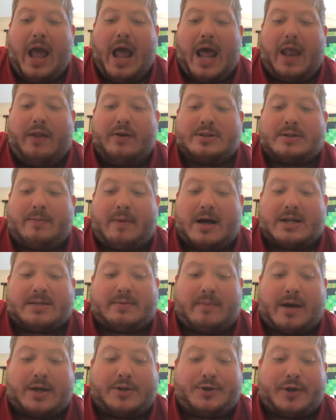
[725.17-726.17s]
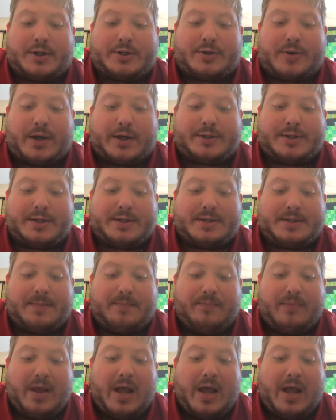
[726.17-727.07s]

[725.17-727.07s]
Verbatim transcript: and loosed the bonds of my transgressions.